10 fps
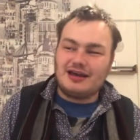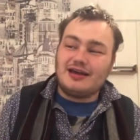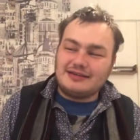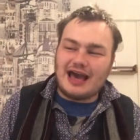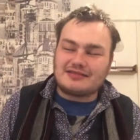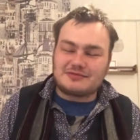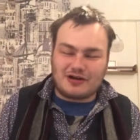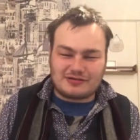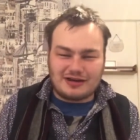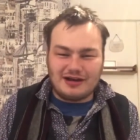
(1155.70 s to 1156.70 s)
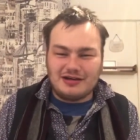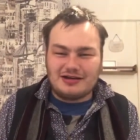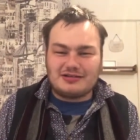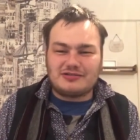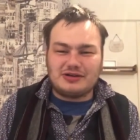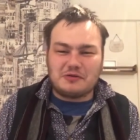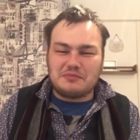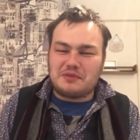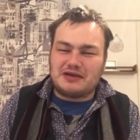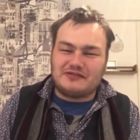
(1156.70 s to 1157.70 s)
yes, Doctor, there's only one
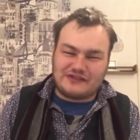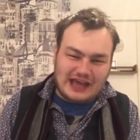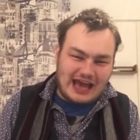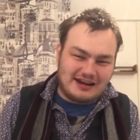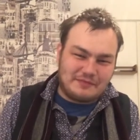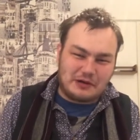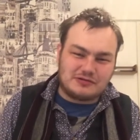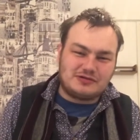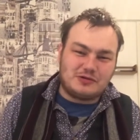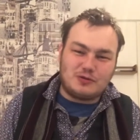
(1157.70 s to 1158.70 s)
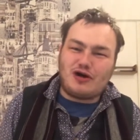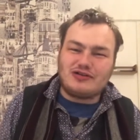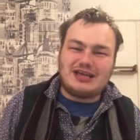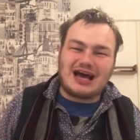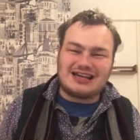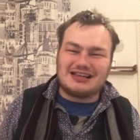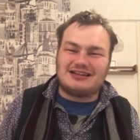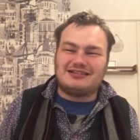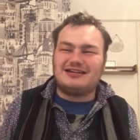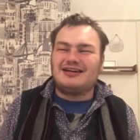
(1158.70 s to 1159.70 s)
bit you're forgetting about. We're on the
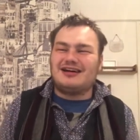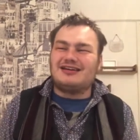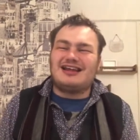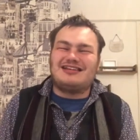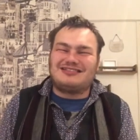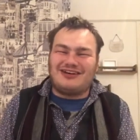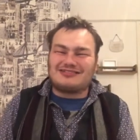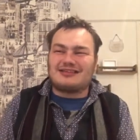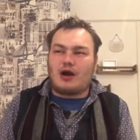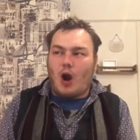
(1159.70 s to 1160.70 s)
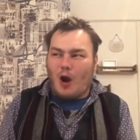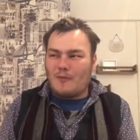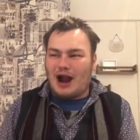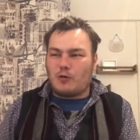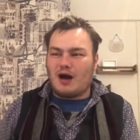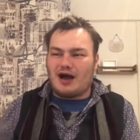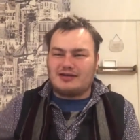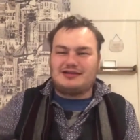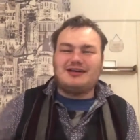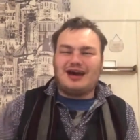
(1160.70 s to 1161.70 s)
island. And then the Doctor's like, oh my
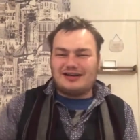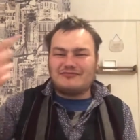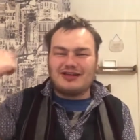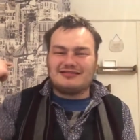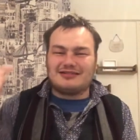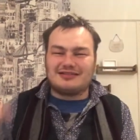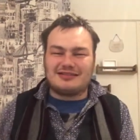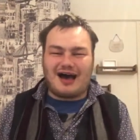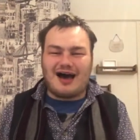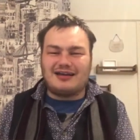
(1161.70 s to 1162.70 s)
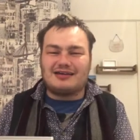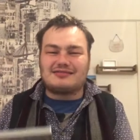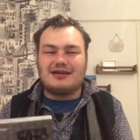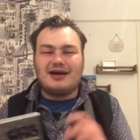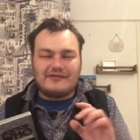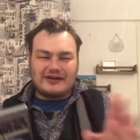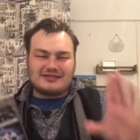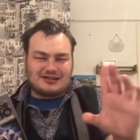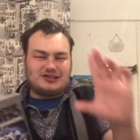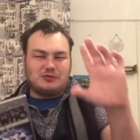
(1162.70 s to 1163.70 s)
word, and then runs into the TARDIS. But that's
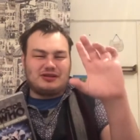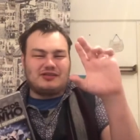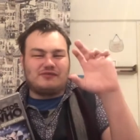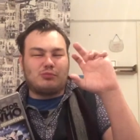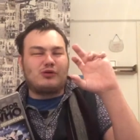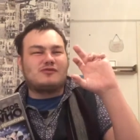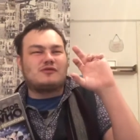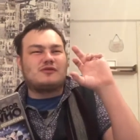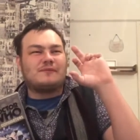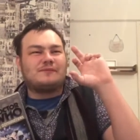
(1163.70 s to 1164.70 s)
actually one of the most